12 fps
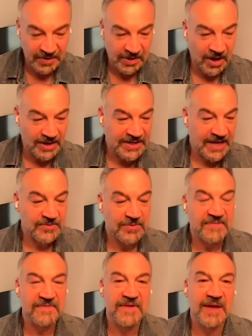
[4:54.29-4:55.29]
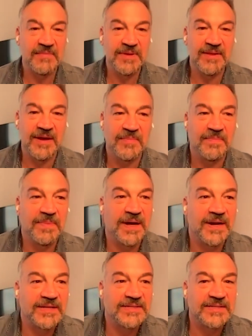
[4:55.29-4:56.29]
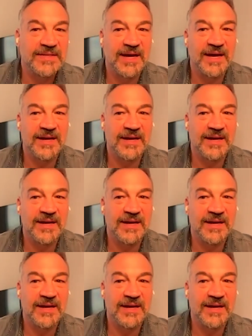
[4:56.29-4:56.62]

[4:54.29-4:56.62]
in contact with the family there, but it's